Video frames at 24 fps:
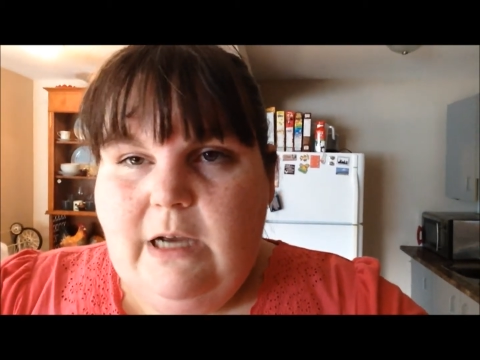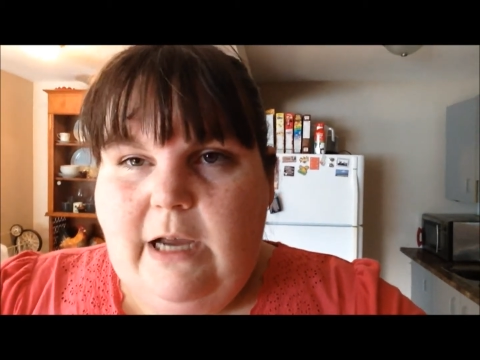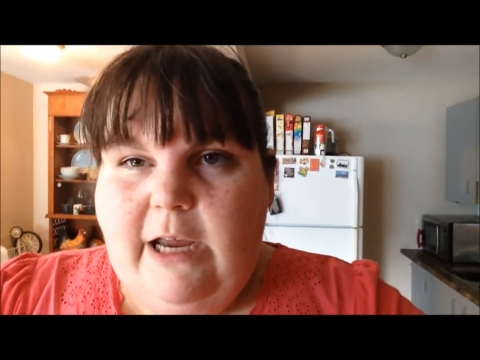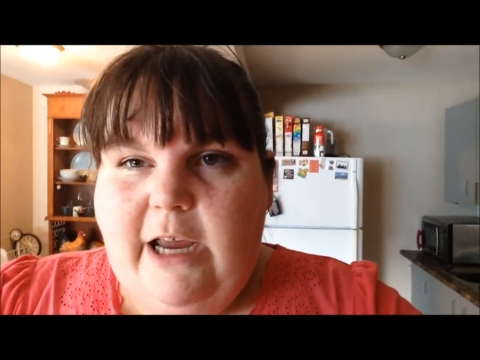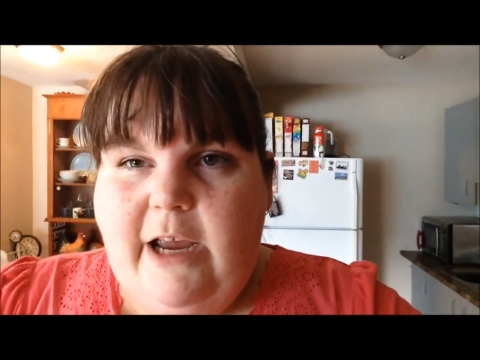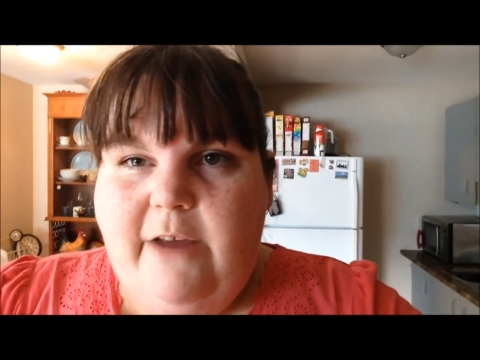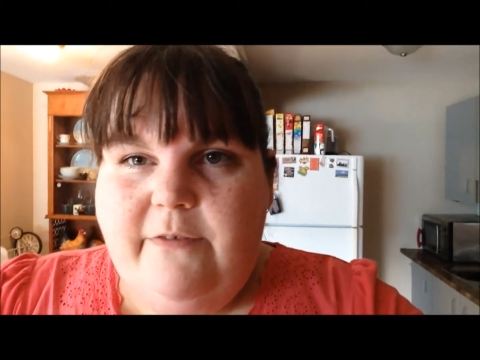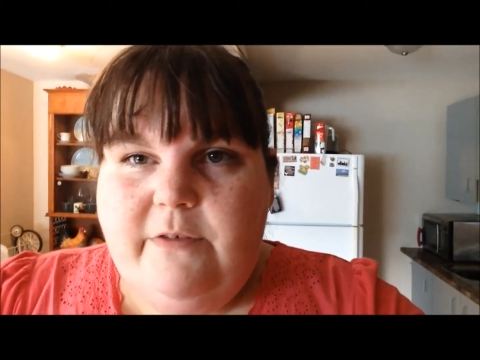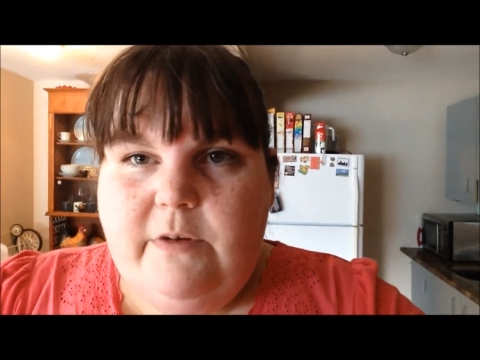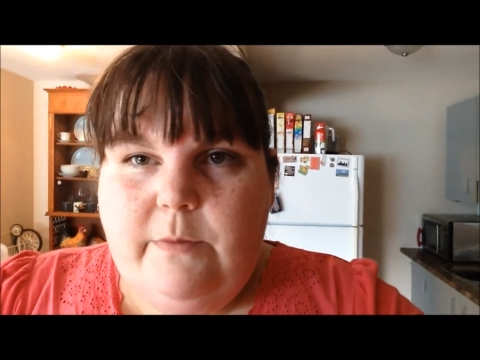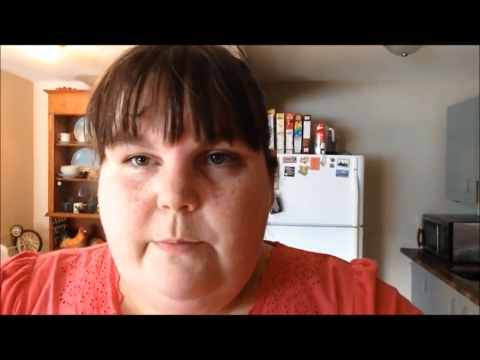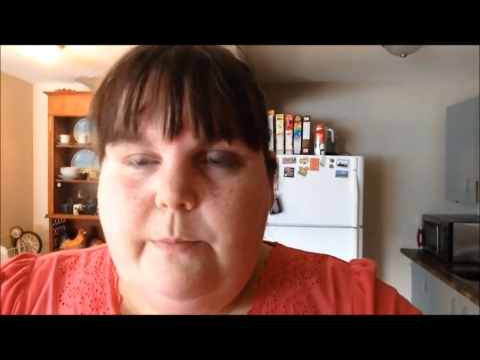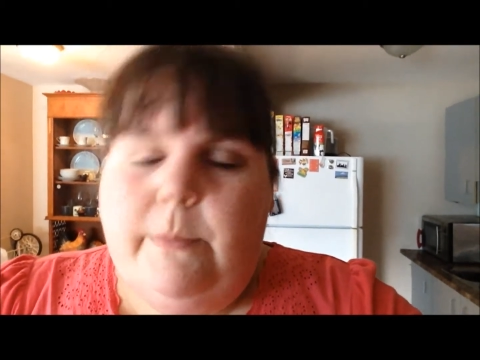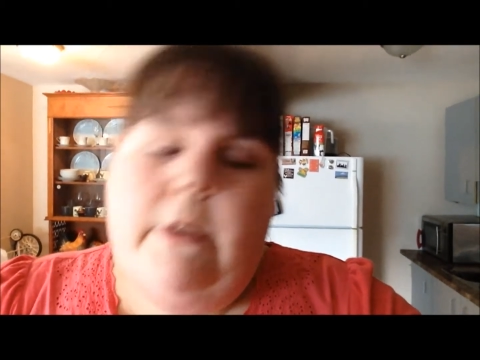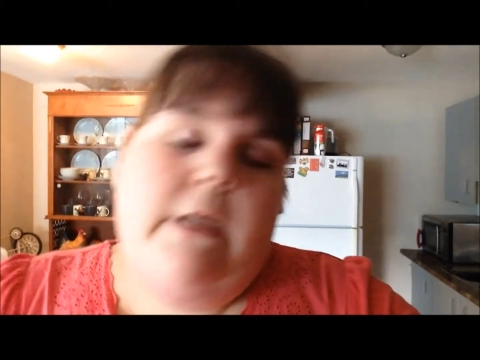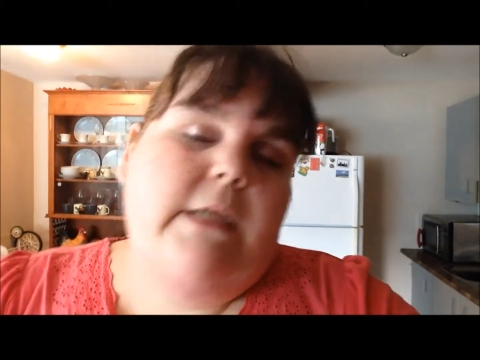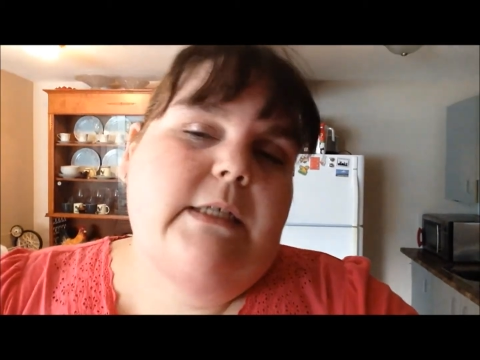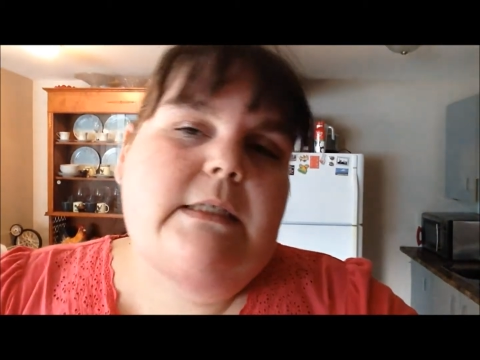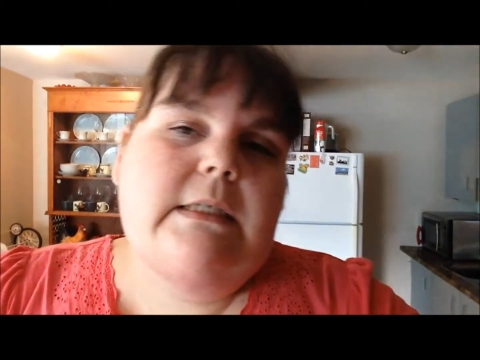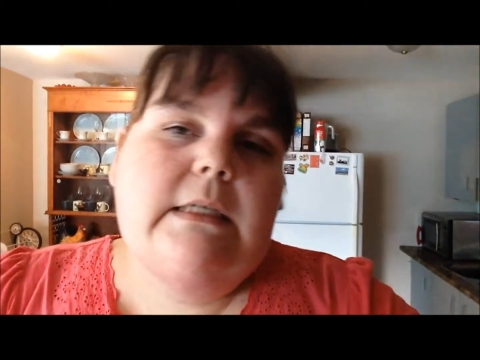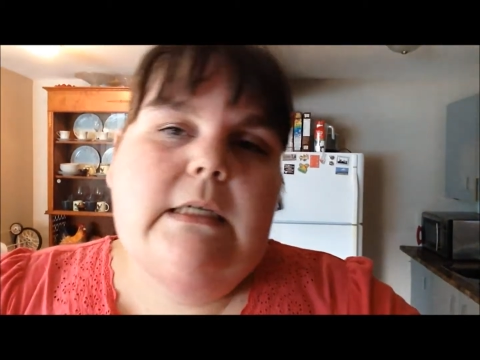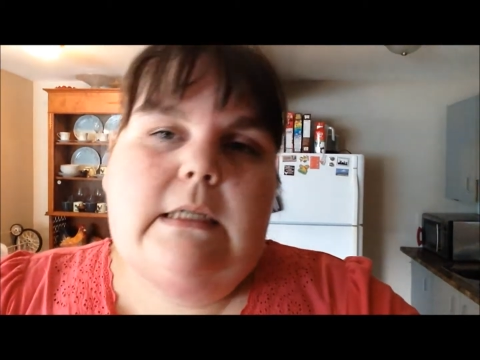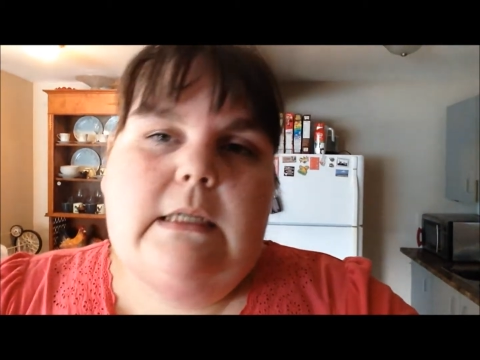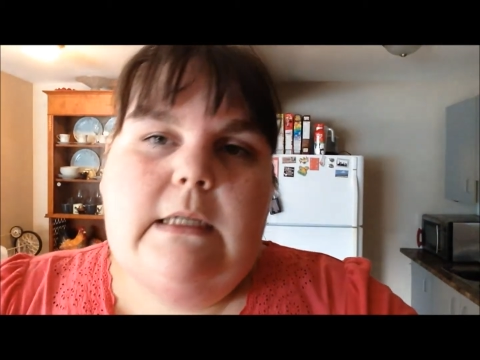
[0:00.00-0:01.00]
I have to
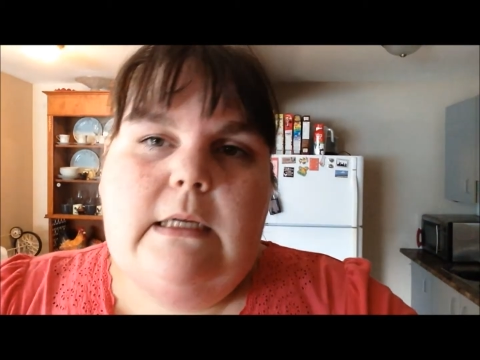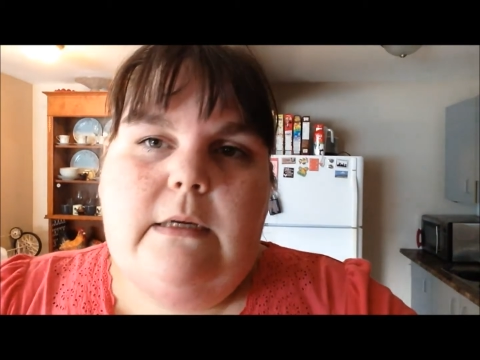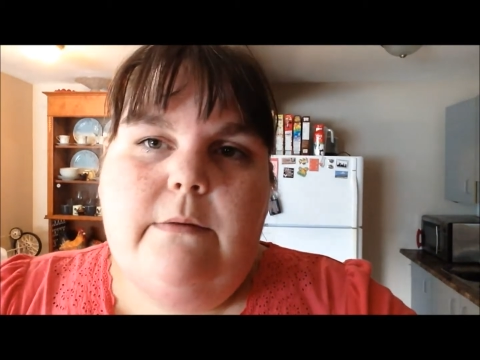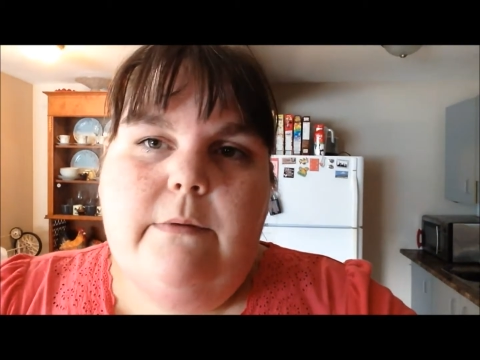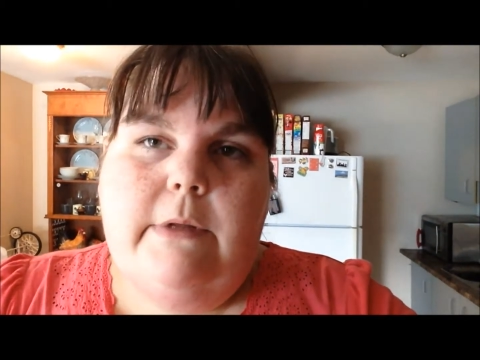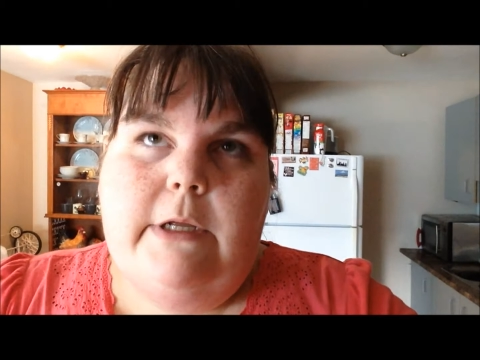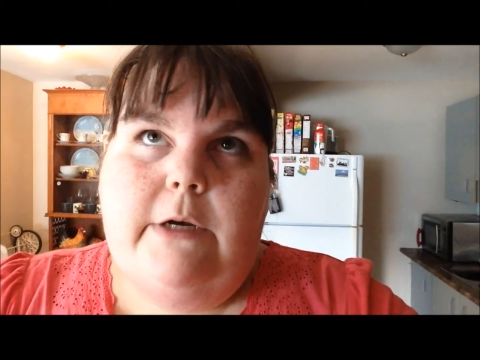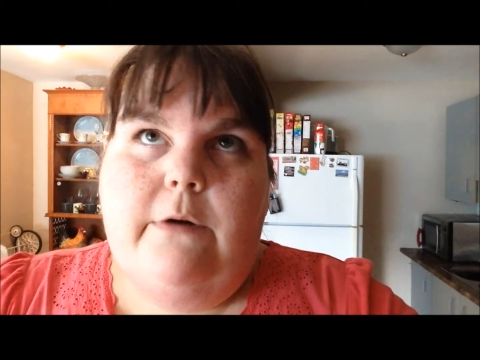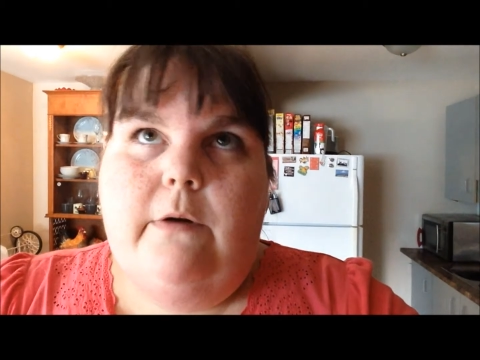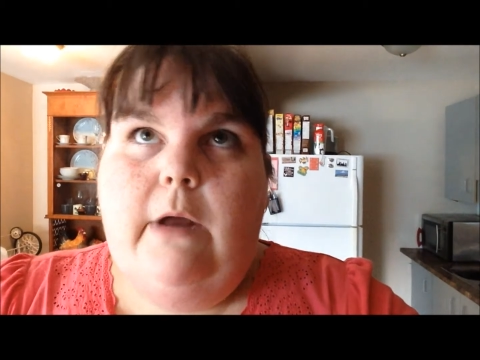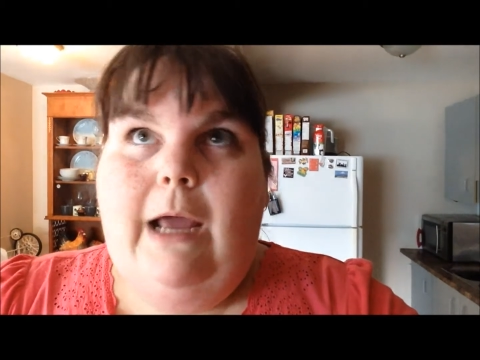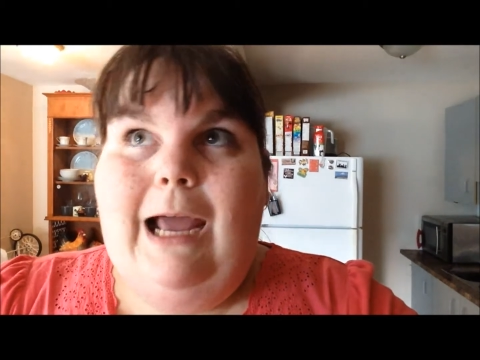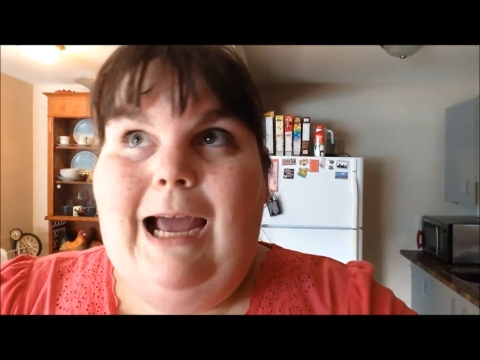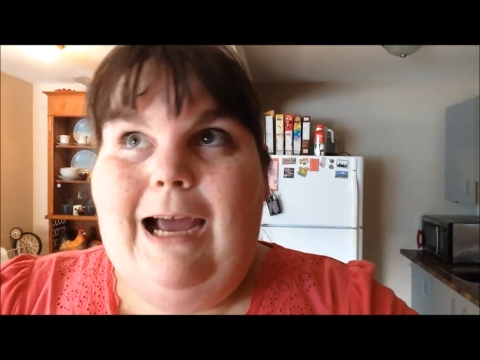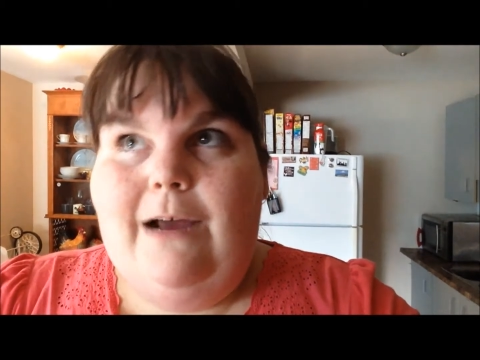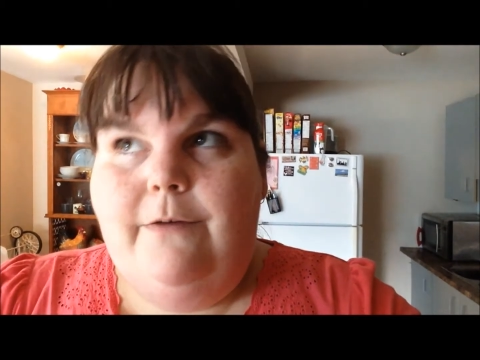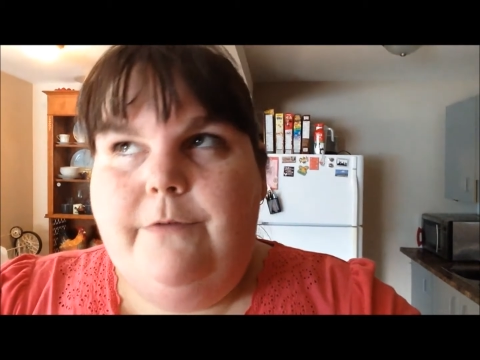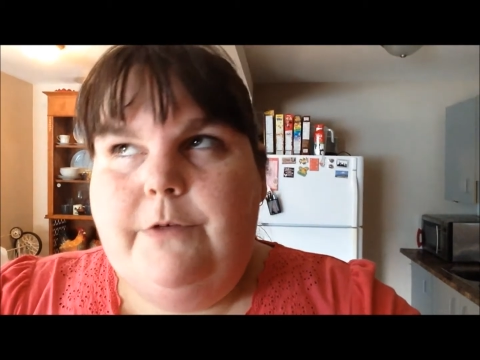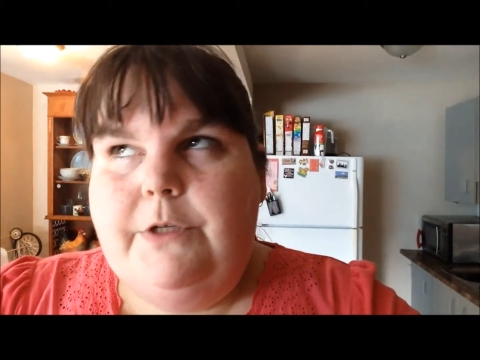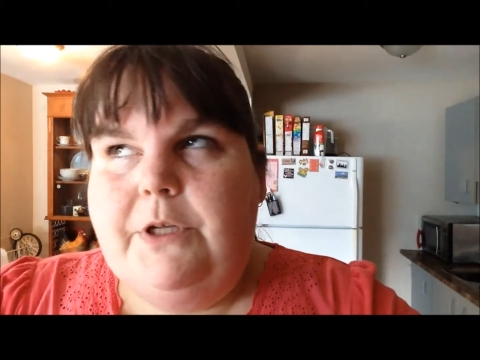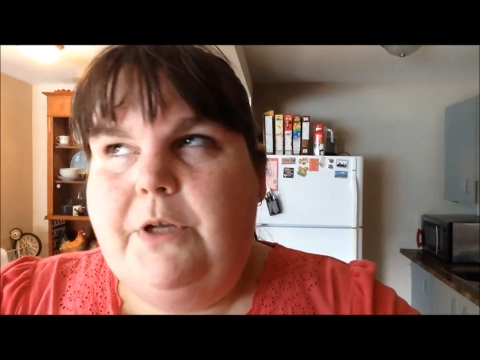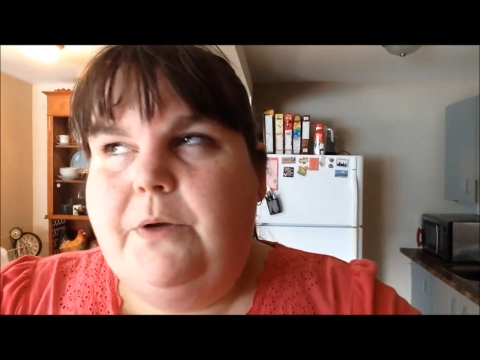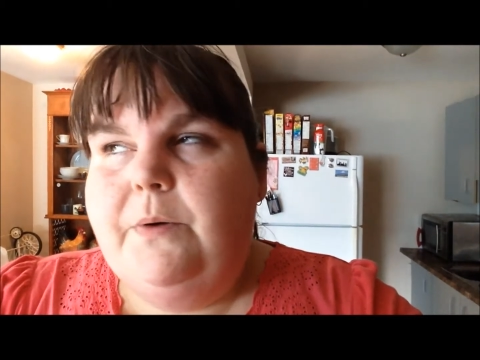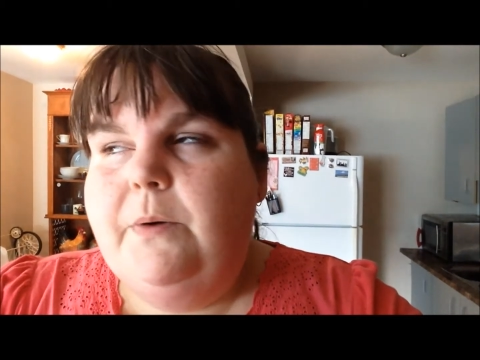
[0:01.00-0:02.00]
basically, well, I don't
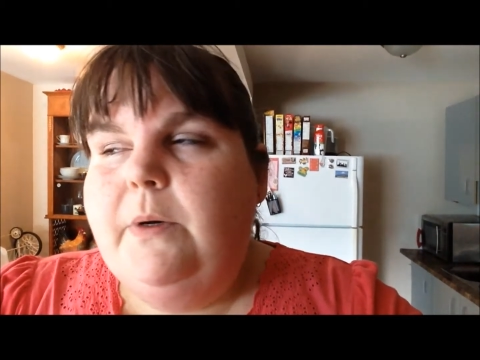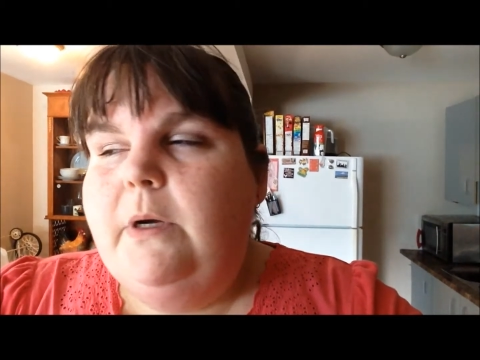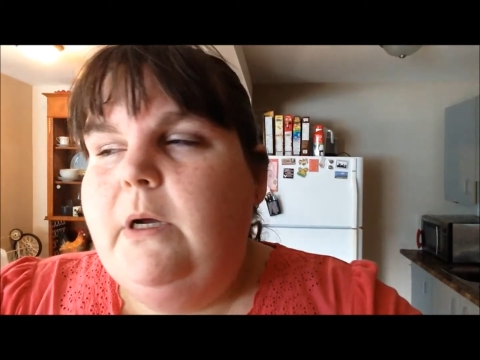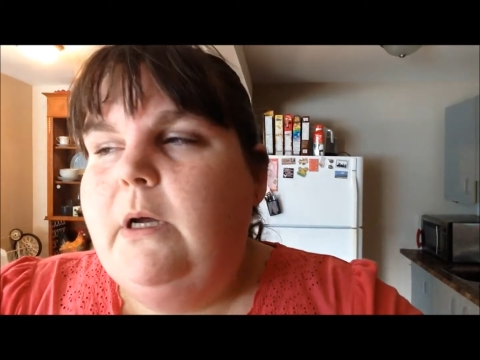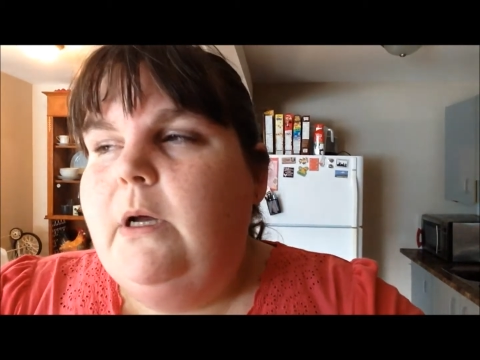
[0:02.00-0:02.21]
have to,